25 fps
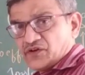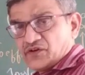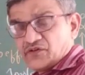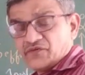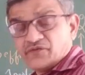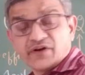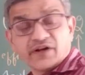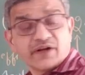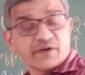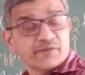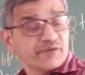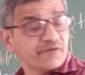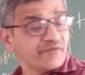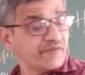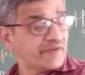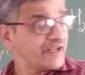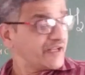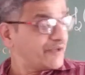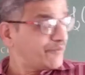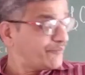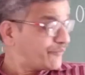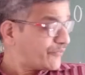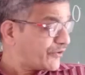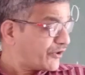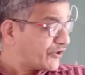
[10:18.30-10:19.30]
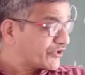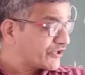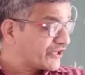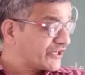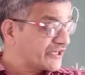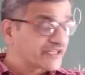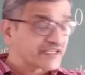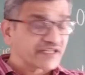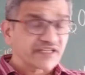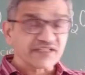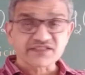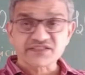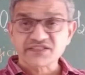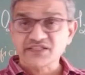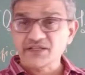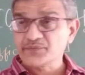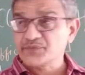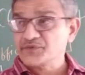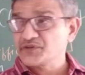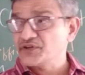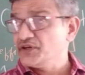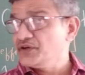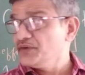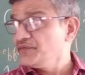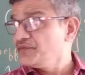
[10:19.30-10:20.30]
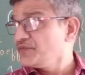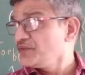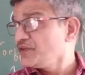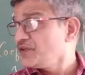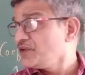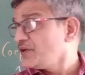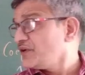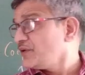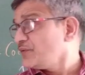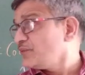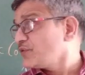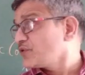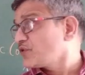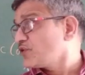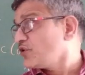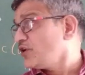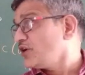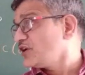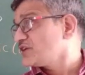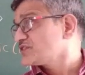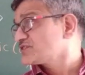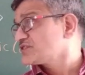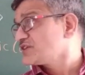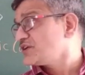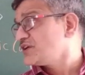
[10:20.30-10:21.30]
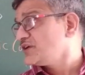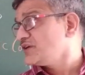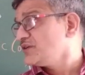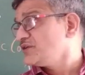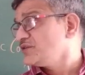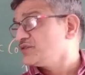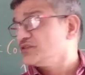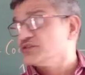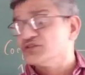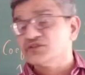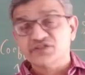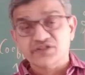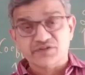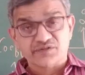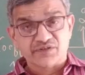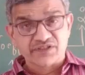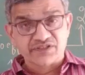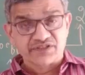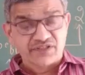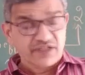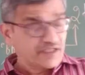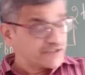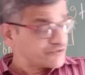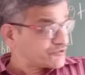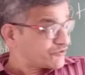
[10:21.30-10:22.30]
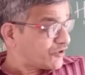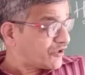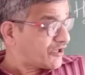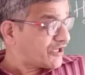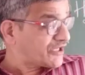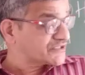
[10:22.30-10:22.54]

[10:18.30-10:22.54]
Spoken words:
One of the very important concept because it is also